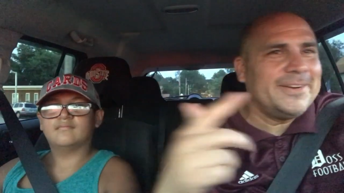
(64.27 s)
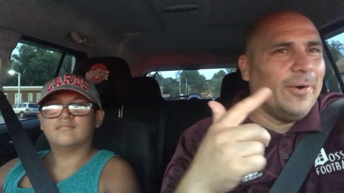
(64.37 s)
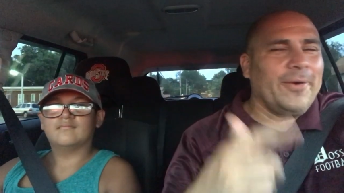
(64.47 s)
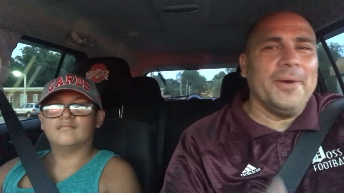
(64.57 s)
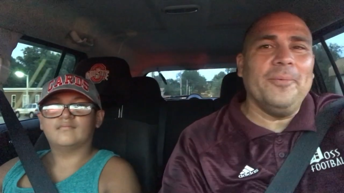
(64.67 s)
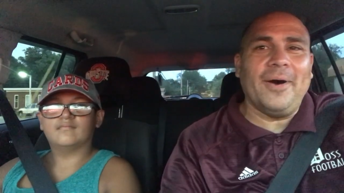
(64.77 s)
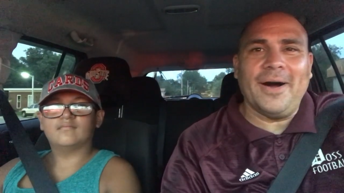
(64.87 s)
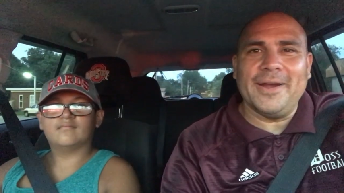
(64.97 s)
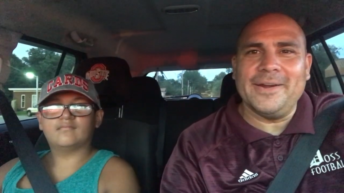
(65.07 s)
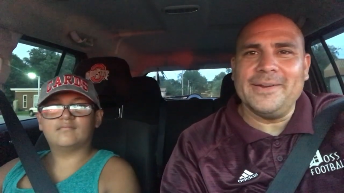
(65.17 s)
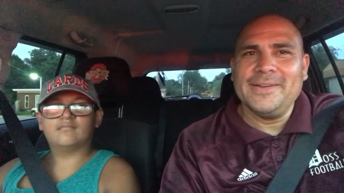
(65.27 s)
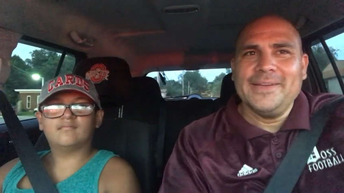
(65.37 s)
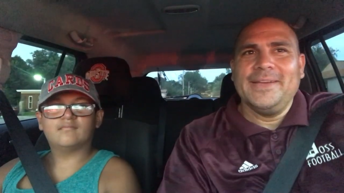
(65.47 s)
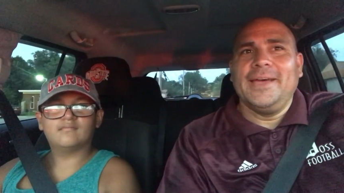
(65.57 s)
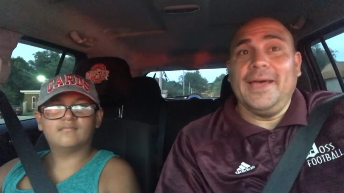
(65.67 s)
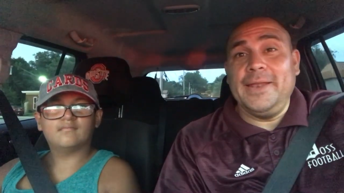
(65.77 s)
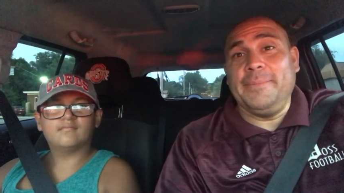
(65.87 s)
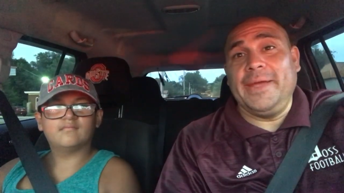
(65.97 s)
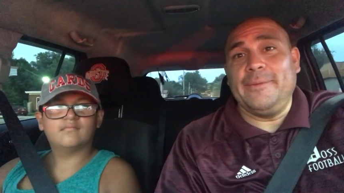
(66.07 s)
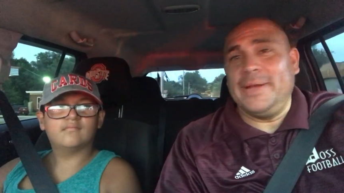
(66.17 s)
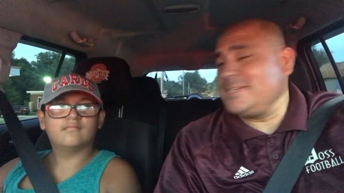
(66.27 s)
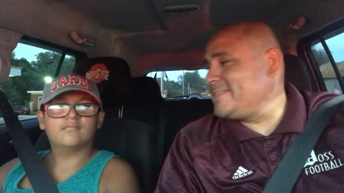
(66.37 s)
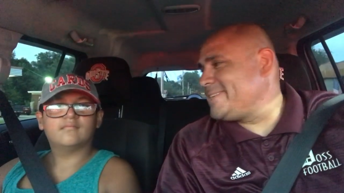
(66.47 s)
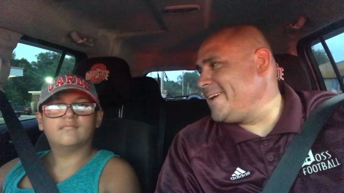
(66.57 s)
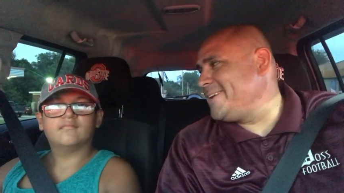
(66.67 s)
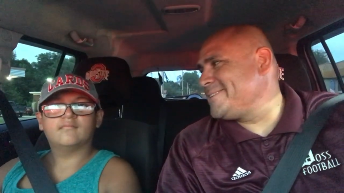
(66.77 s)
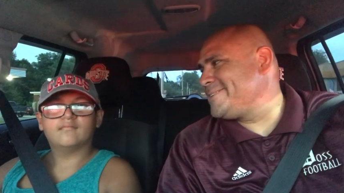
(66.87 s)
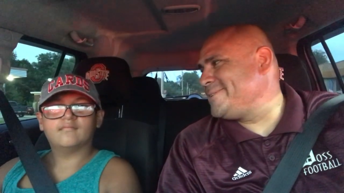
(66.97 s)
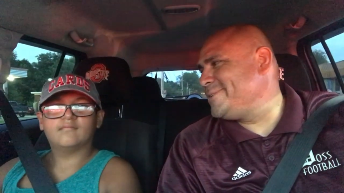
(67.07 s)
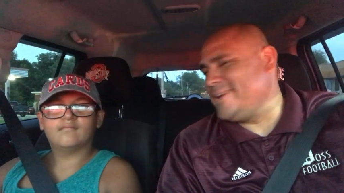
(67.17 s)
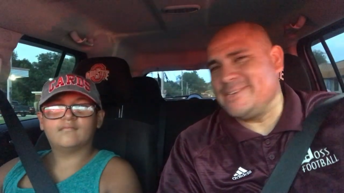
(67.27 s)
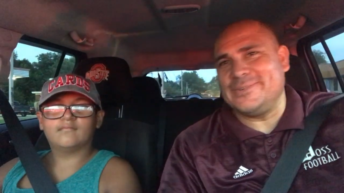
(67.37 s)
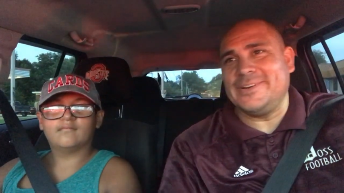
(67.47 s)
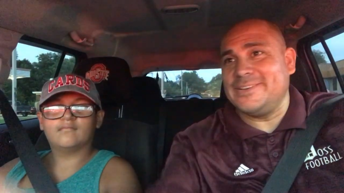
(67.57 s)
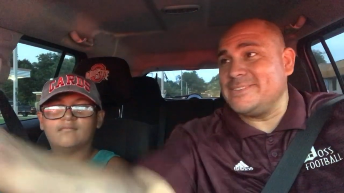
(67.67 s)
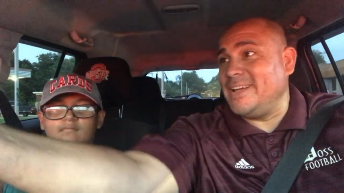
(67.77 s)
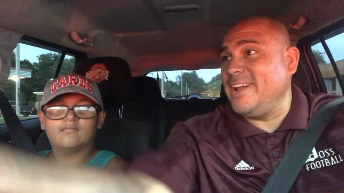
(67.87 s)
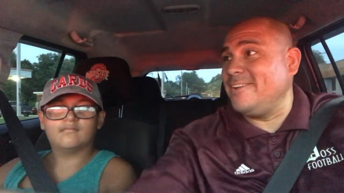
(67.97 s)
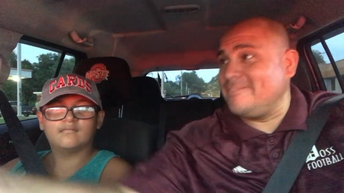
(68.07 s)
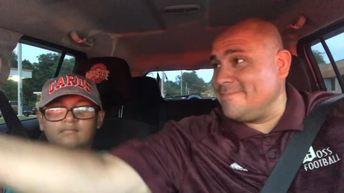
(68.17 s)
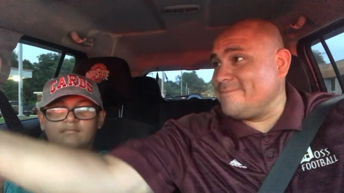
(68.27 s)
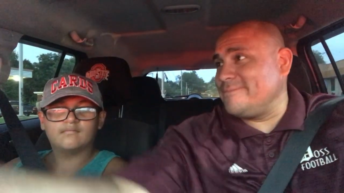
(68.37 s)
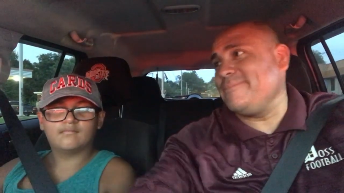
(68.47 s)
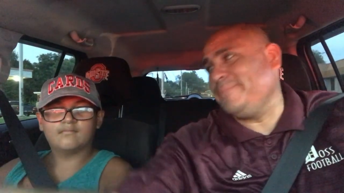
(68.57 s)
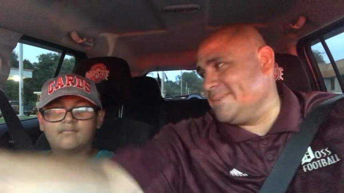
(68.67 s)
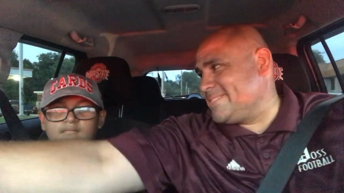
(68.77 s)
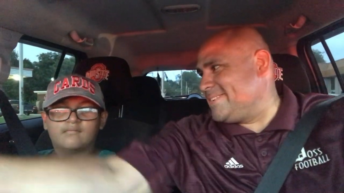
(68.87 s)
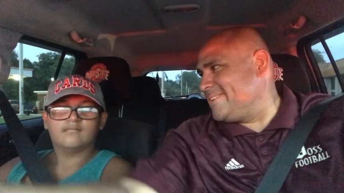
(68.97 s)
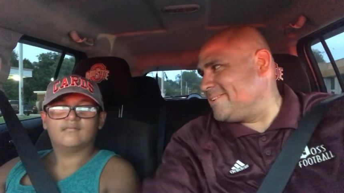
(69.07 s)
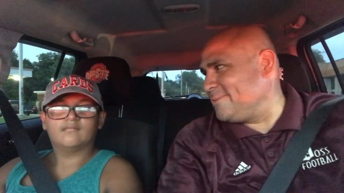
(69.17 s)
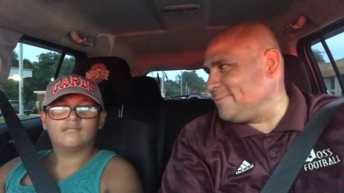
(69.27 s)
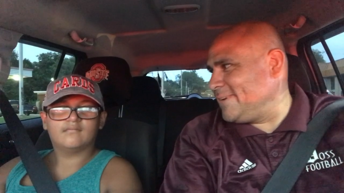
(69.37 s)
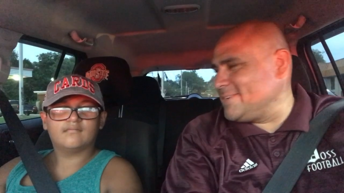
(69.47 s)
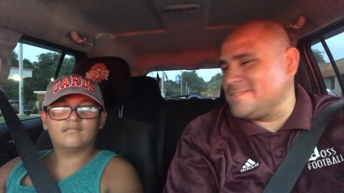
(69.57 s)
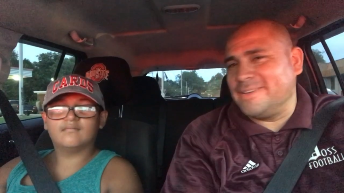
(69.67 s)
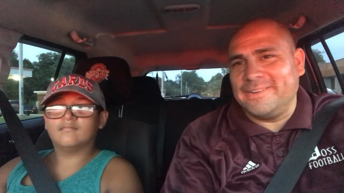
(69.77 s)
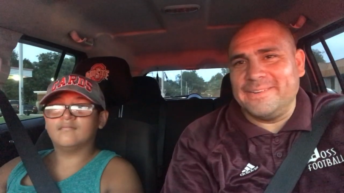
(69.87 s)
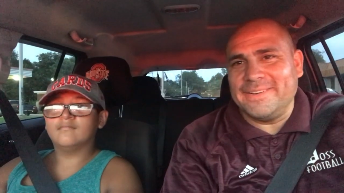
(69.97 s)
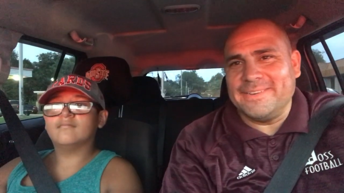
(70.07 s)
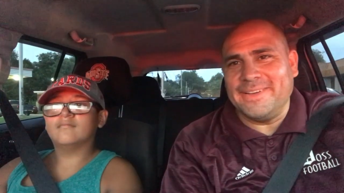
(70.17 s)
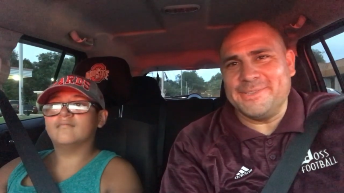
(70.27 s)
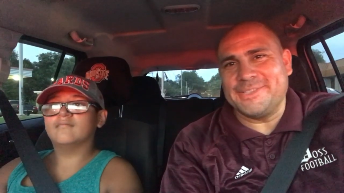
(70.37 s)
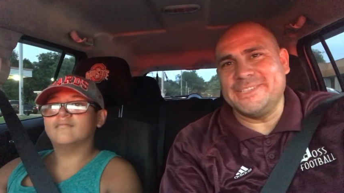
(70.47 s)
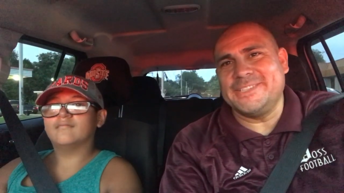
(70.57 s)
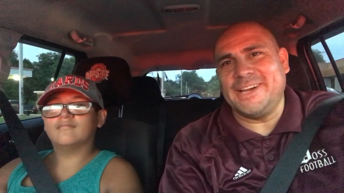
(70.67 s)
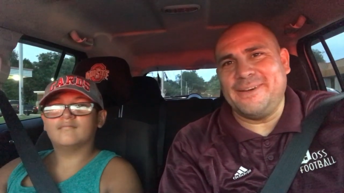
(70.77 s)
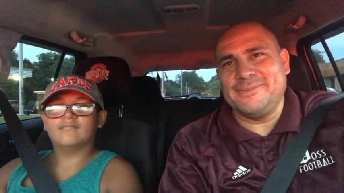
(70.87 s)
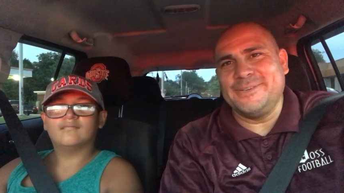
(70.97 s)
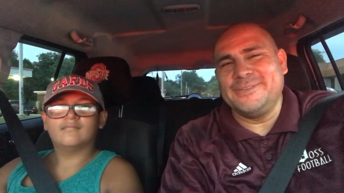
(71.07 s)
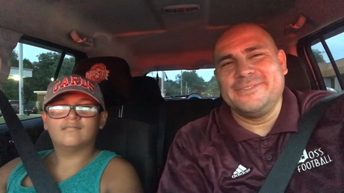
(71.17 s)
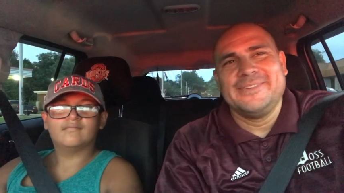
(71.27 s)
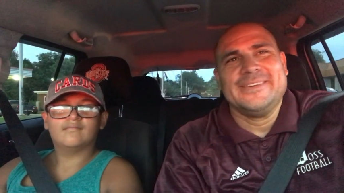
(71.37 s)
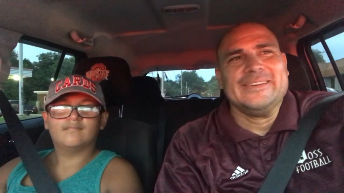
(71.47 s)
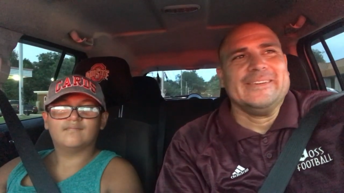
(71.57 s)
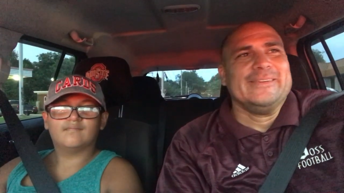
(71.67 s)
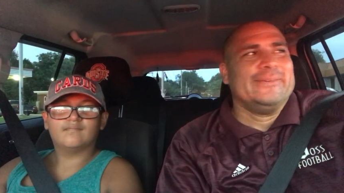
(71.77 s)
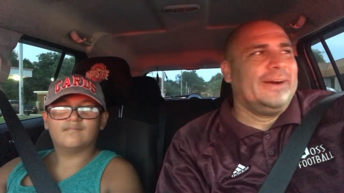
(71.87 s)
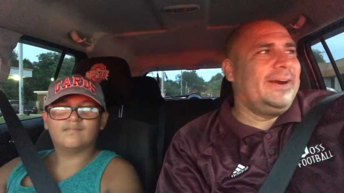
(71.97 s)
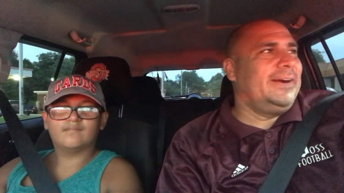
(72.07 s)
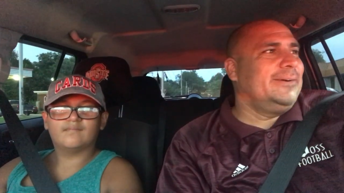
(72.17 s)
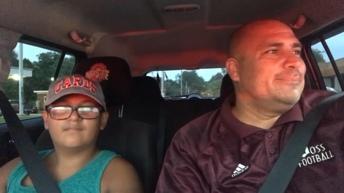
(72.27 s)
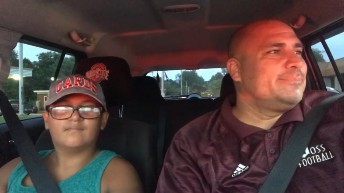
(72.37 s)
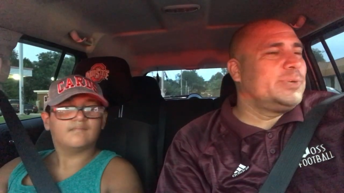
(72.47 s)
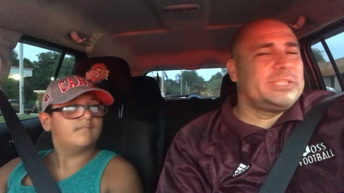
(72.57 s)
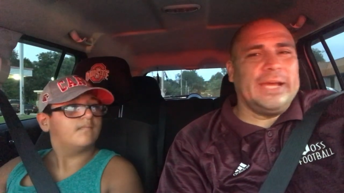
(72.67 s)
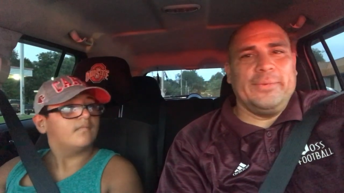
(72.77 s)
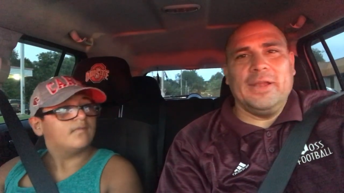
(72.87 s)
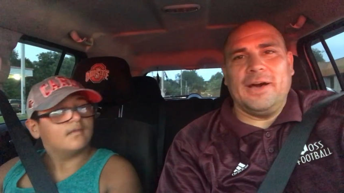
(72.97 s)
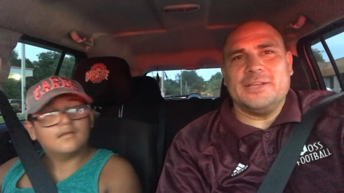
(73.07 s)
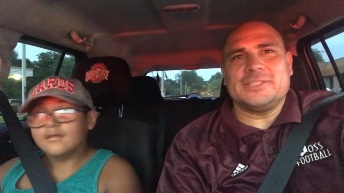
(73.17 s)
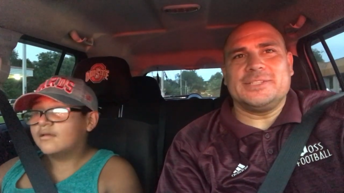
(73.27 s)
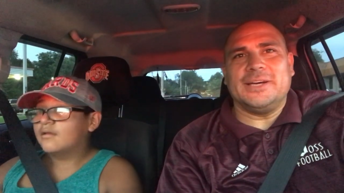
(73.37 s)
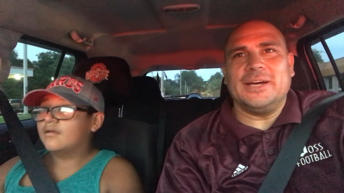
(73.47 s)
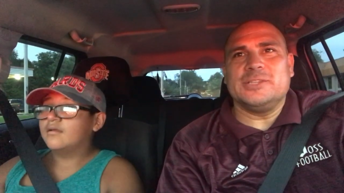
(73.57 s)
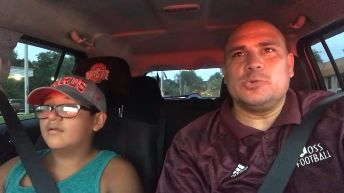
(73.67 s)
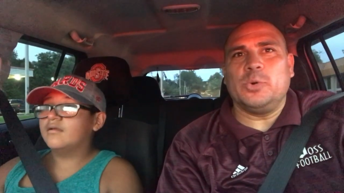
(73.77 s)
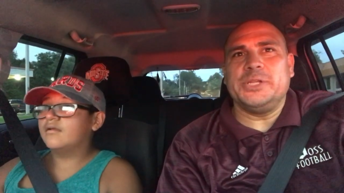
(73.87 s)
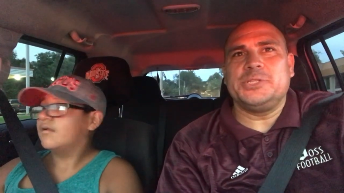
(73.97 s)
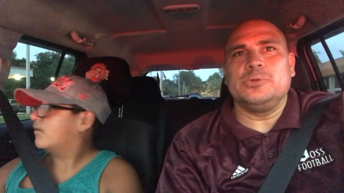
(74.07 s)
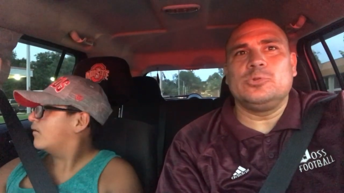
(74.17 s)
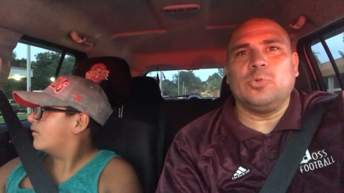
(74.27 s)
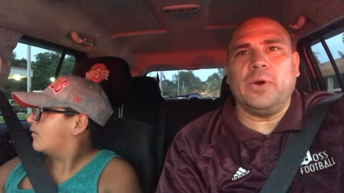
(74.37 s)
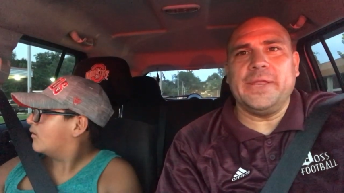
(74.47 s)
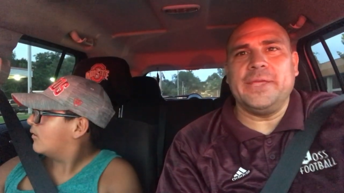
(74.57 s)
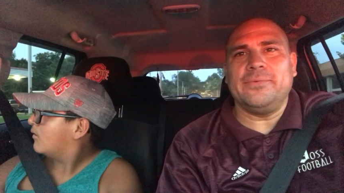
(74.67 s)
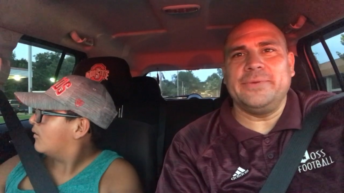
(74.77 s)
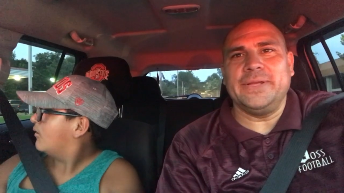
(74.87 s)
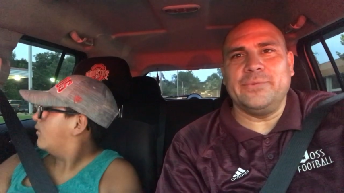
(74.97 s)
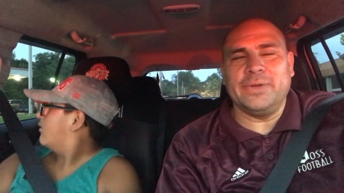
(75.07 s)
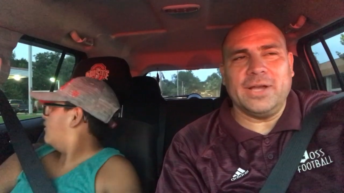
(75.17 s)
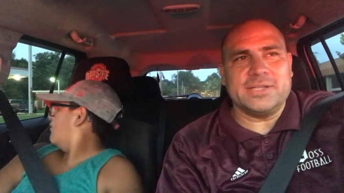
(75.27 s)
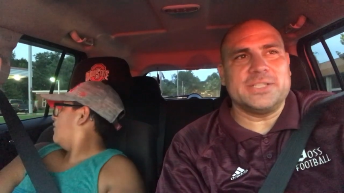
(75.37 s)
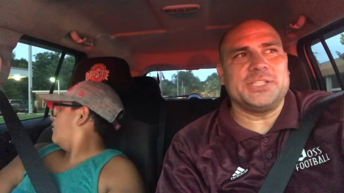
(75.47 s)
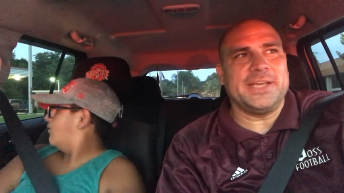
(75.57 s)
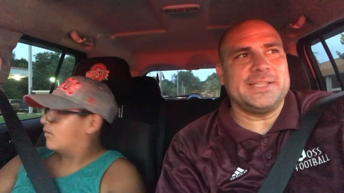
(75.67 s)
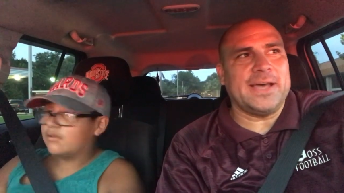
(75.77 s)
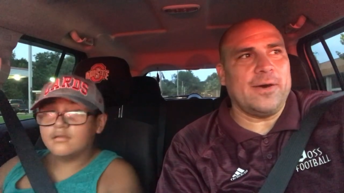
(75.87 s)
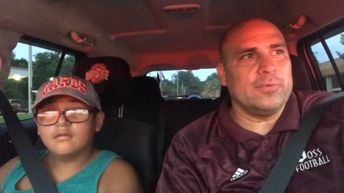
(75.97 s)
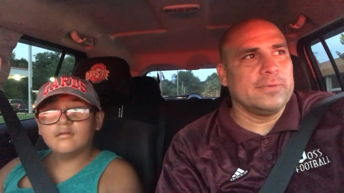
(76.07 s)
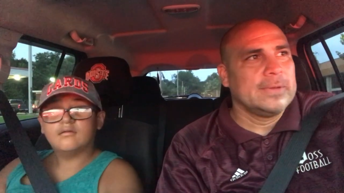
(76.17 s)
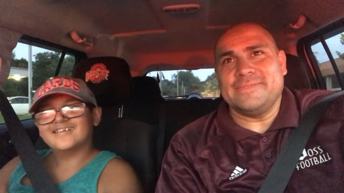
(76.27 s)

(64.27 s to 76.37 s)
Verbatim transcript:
Speaker 1: go get water. And he made them actually take it too. You actually were just like pushing it in their face. Mm-hmm. Oh, that was a good job, dude. But yeah, we lost 22-20. We lost to J-Town.